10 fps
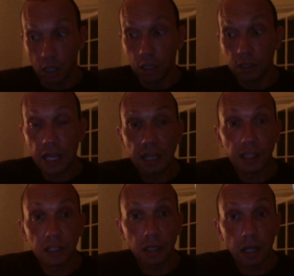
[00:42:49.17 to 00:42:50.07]

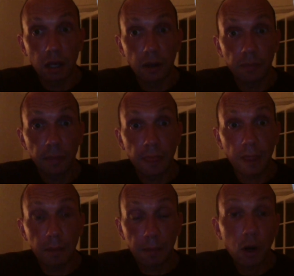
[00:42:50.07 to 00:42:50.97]
taking
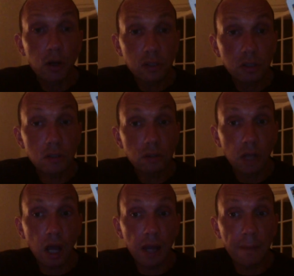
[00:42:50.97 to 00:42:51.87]
a personal
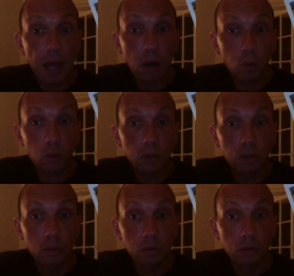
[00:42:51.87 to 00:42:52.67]
time out